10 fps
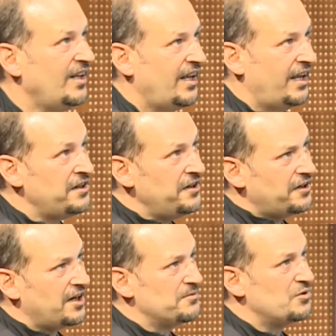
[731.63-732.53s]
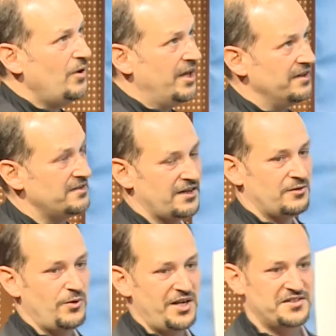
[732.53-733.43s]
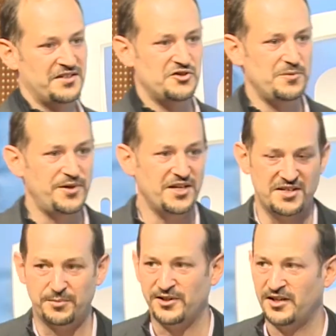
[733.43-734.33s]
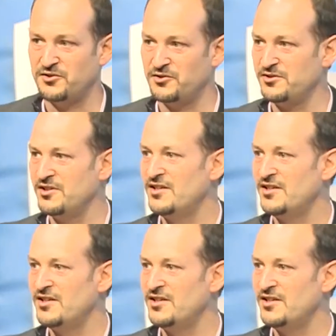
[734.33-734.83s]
And here comes Waze, and Waze is a GPS application.